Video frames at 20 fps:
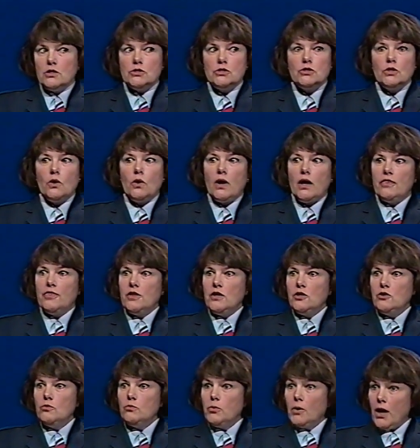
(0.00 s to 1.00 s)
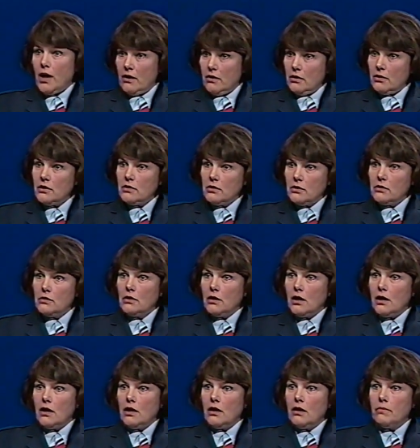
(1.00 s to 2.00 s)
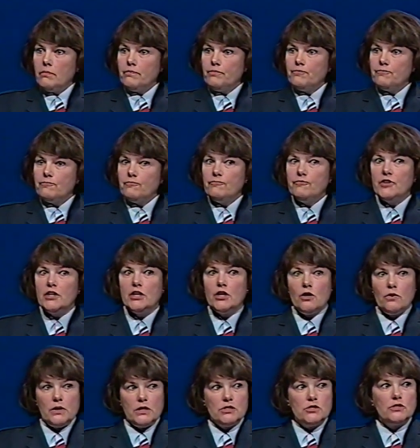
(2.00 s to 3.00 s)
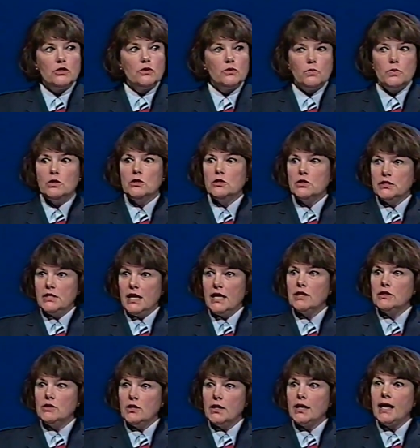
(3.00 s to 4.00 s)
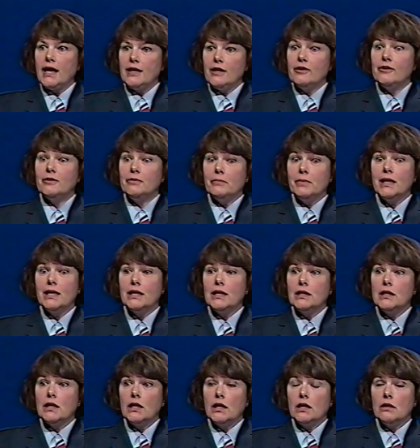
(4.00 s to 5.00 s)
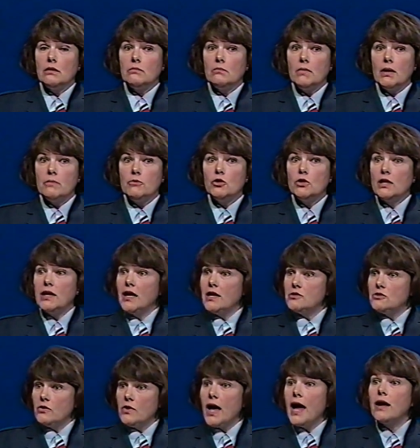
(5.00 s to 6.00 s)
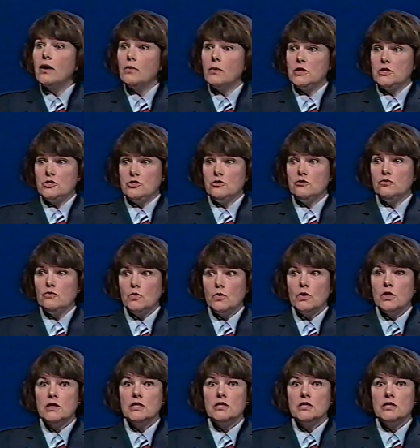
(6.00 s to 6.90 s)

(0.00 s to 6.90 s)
So I think you brought a little I um, sure did. video insert we'll take a look at here in a minute, and maybe you can answer that question for